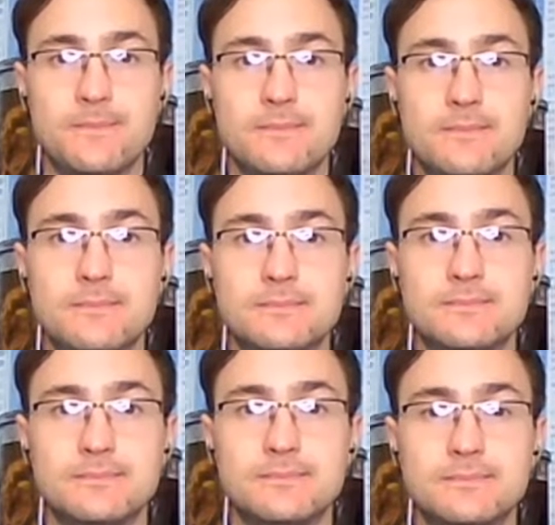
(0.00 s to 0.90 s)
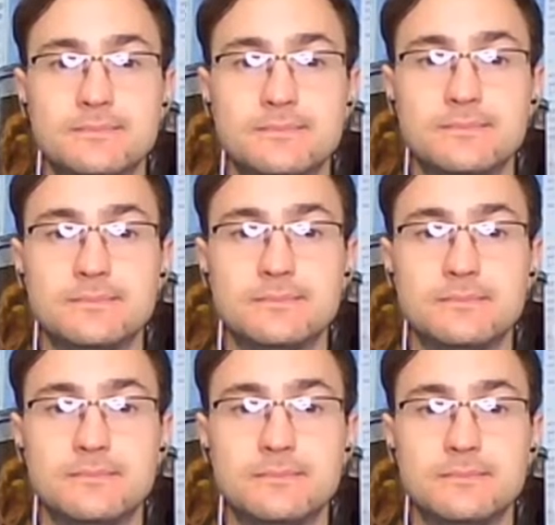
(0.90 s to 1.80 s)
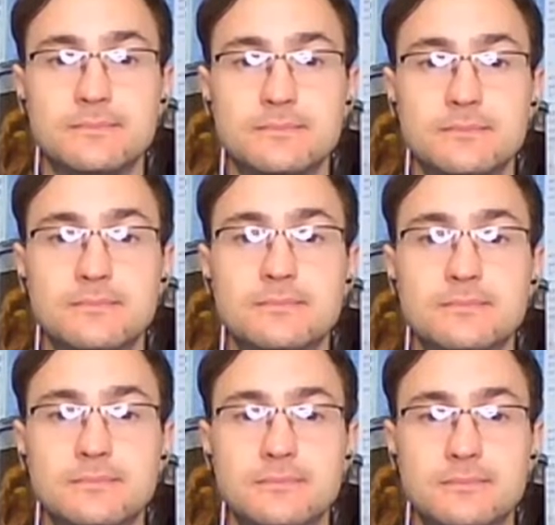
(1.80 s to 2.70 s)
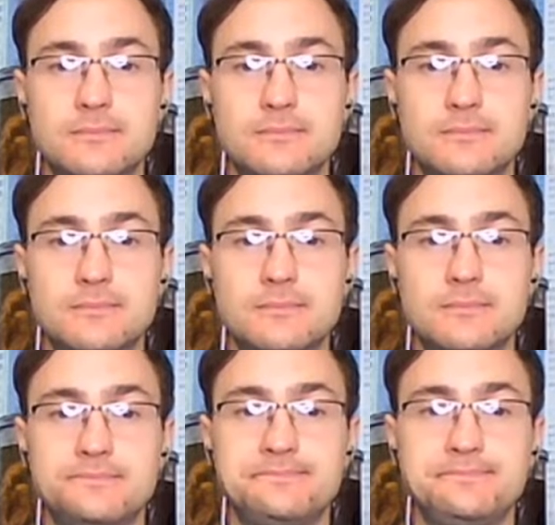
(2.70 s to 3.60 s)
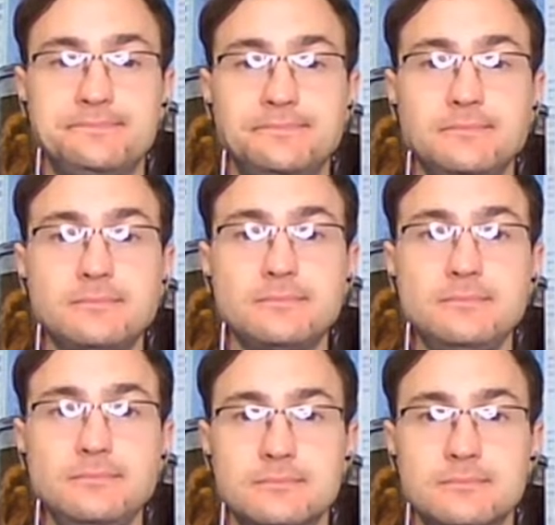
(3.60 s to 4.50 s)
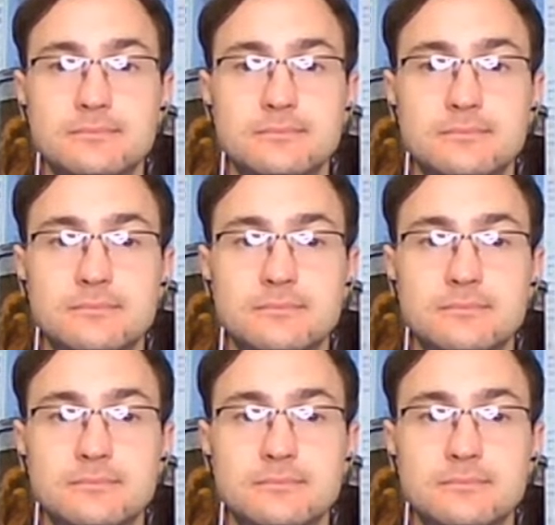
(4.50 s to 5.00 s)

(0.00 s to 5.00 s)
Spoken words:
No words are spoken by the person on screen.